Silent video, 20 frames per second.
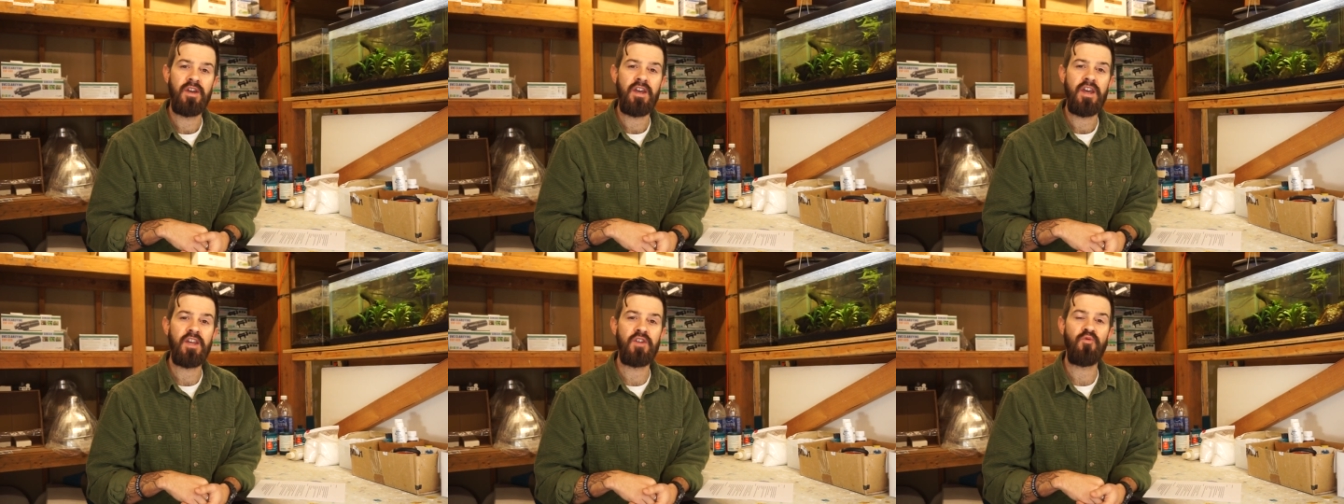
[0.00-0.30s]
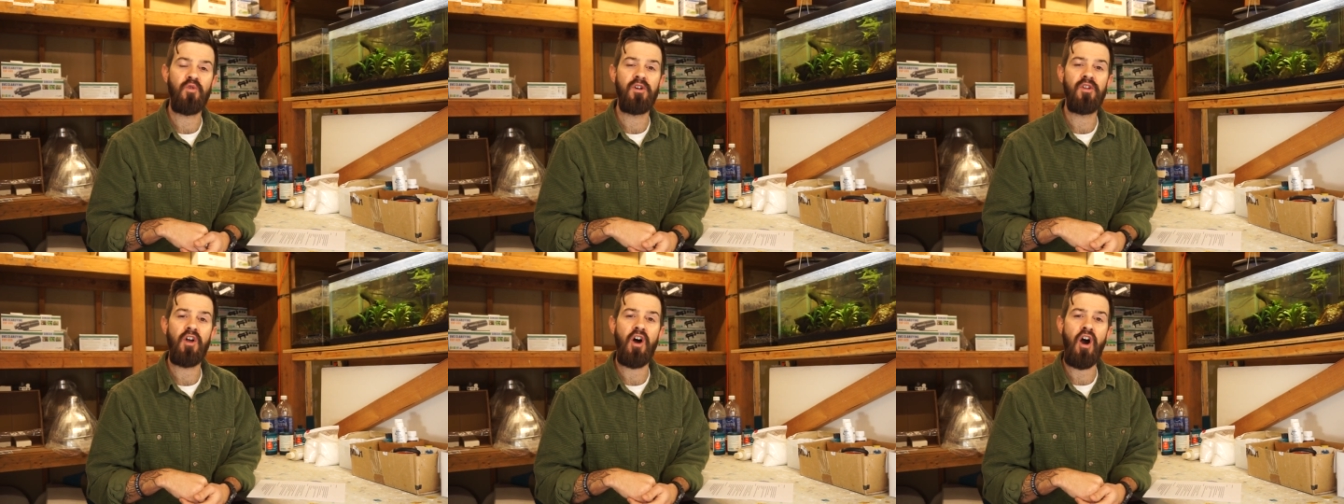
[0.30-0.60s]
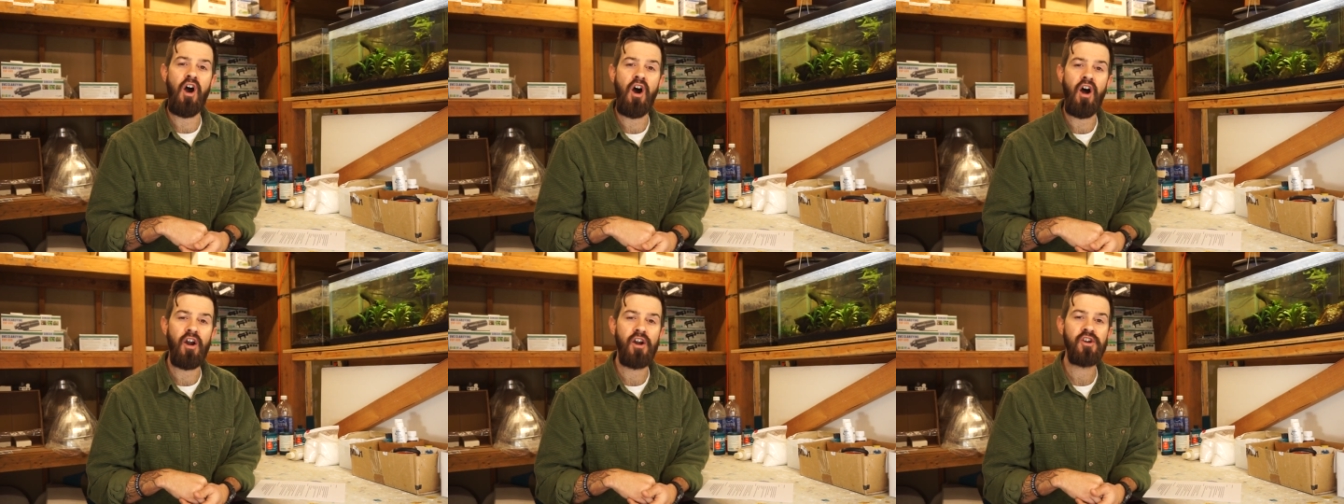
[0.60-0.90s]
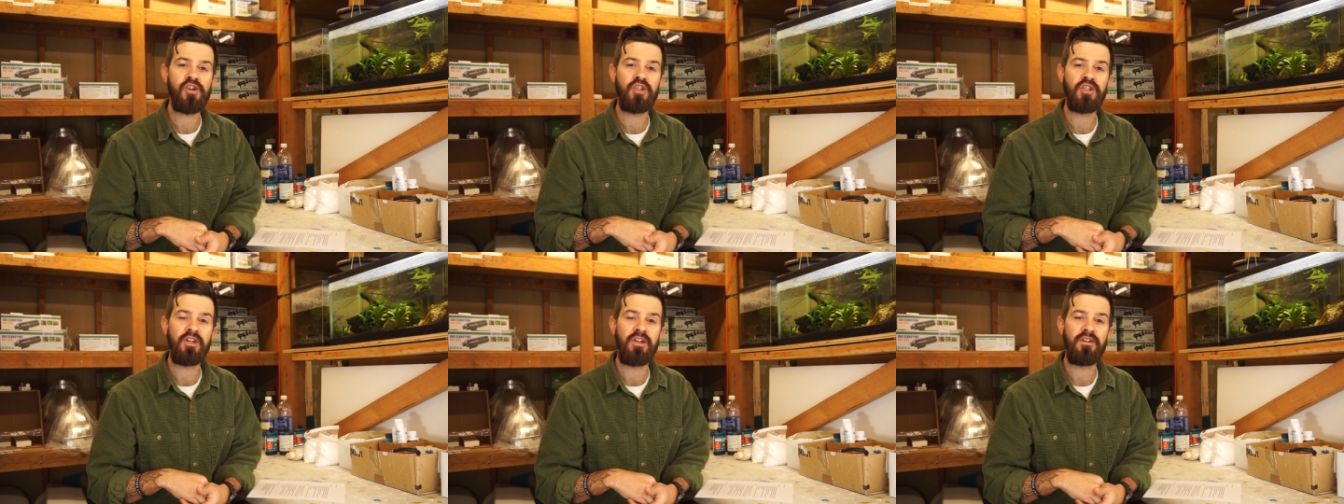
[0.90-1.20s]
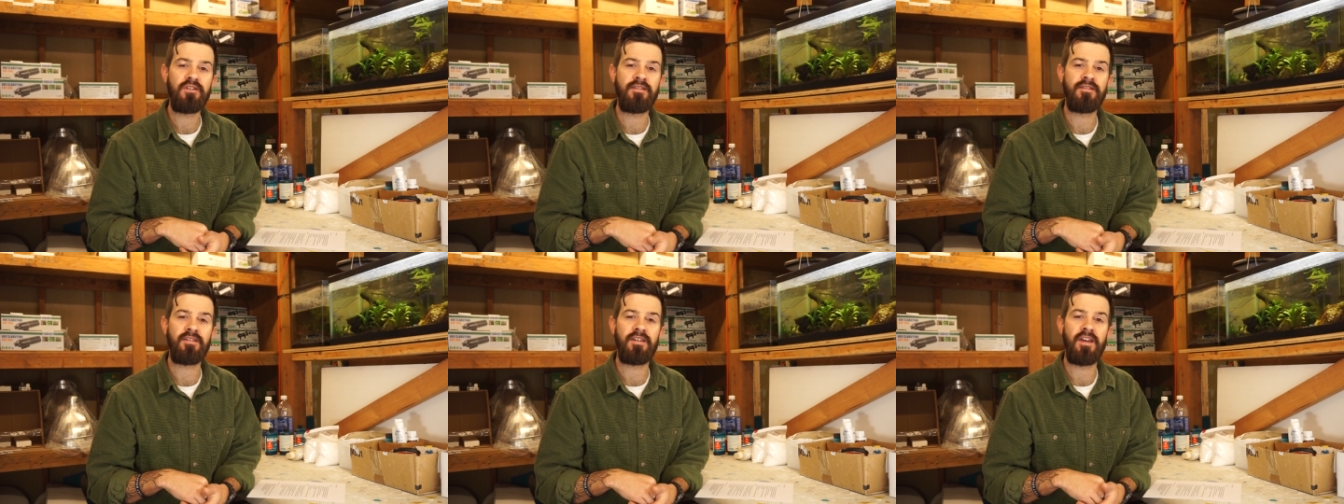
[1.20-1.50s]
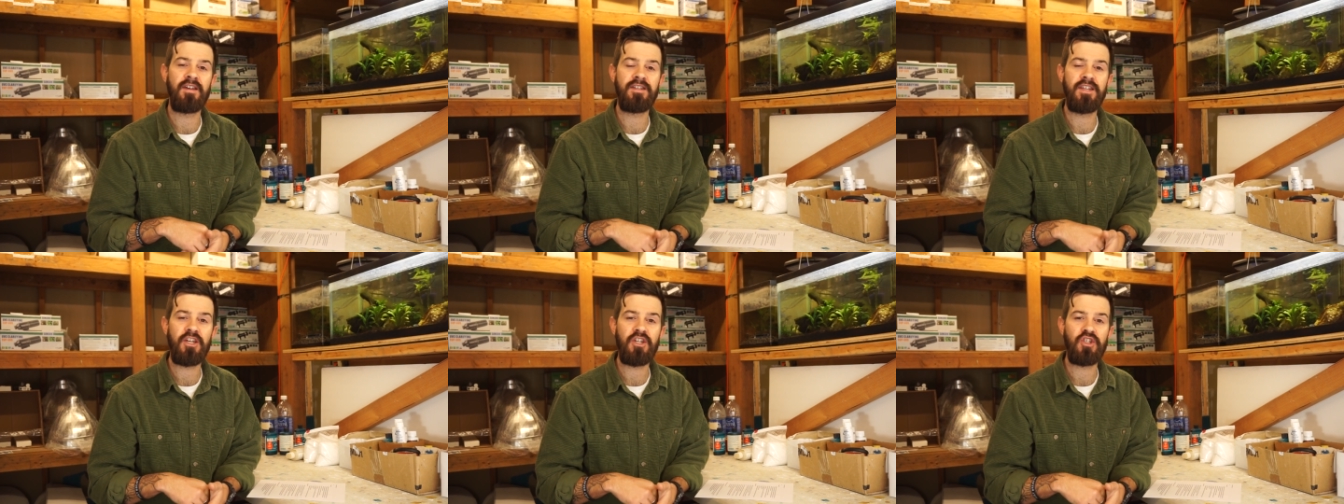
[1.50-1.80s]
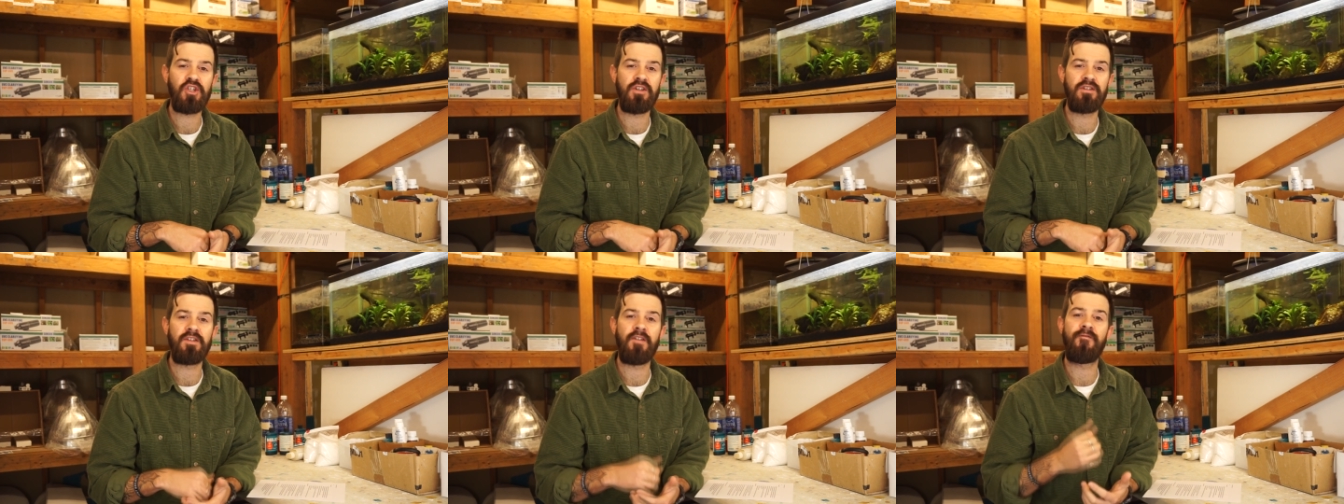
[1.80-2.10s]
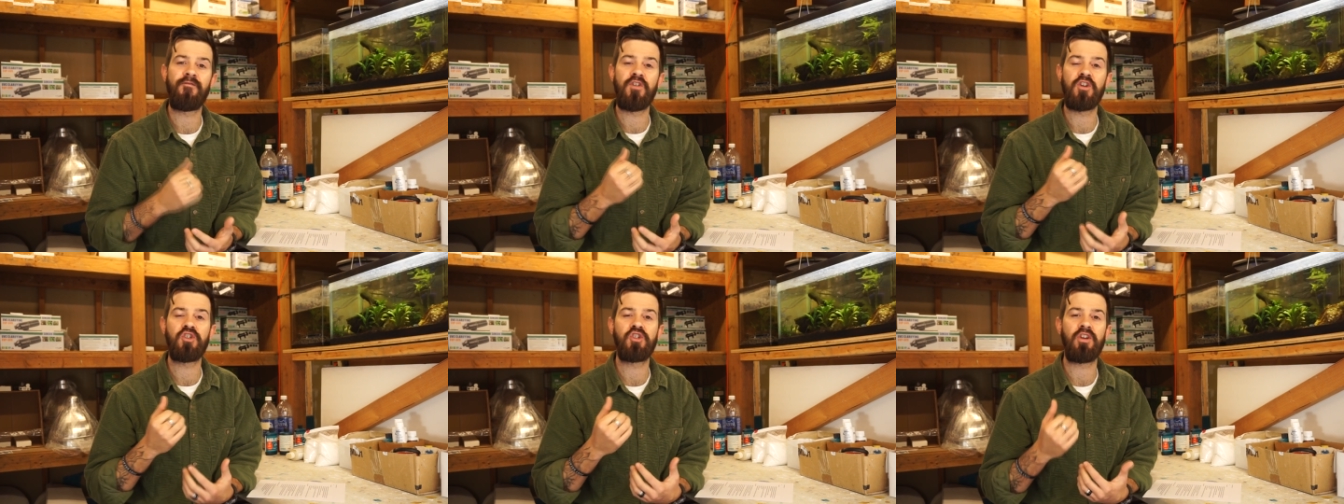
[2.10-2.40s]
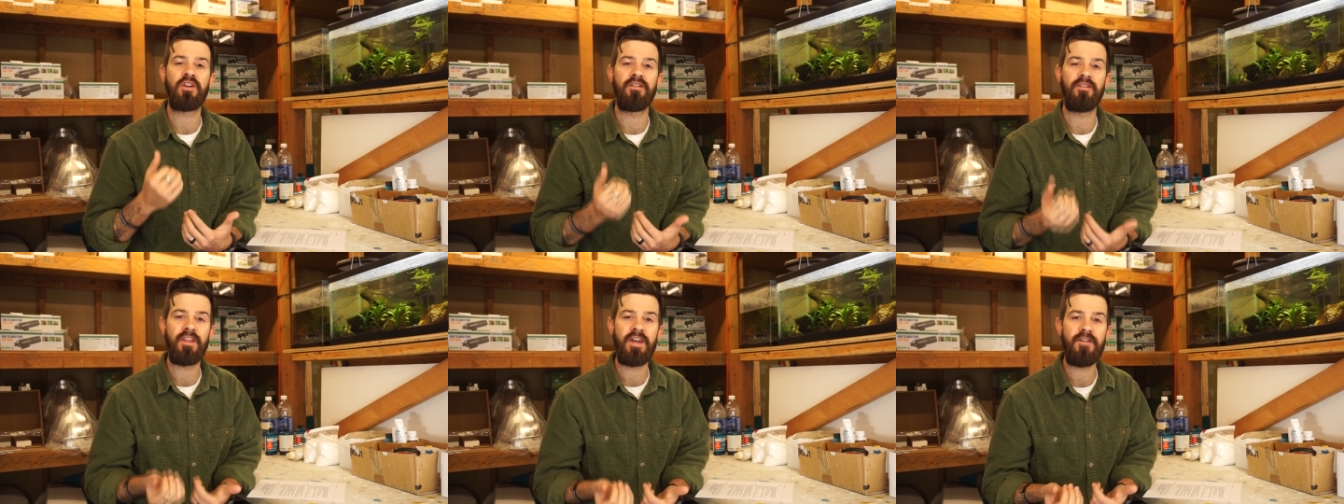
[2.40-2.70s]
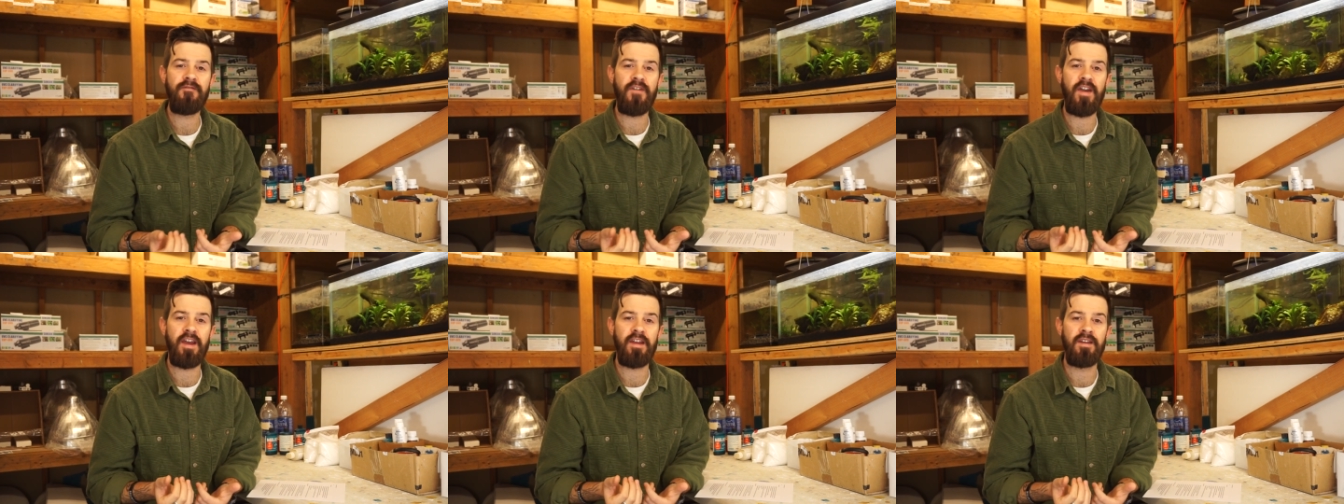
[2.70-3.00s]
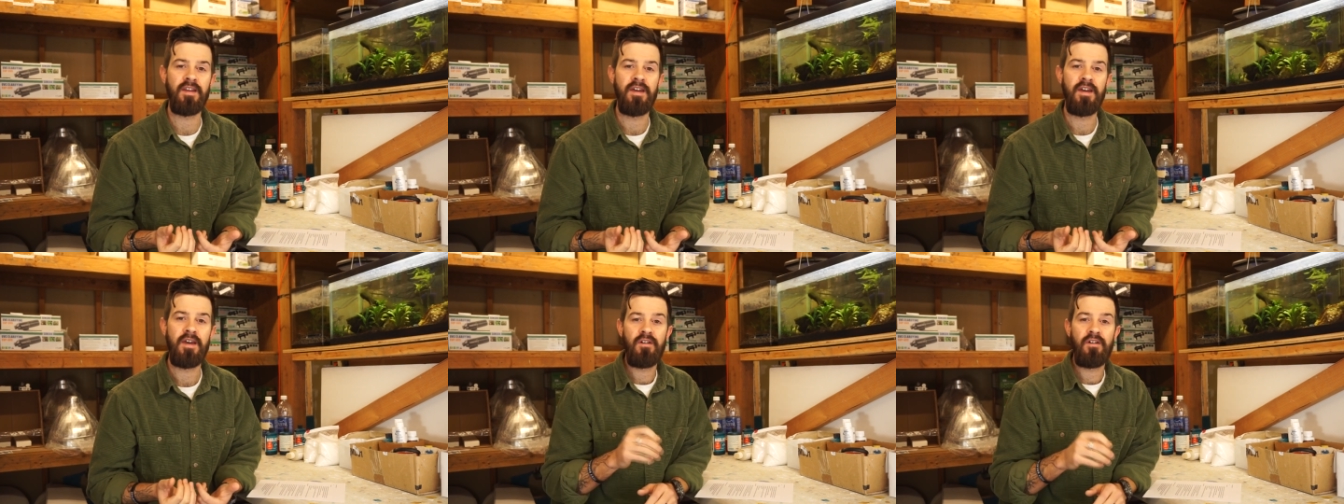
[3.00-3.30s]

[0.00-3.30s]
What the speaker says: is one of the harshest conditions a fish can live in.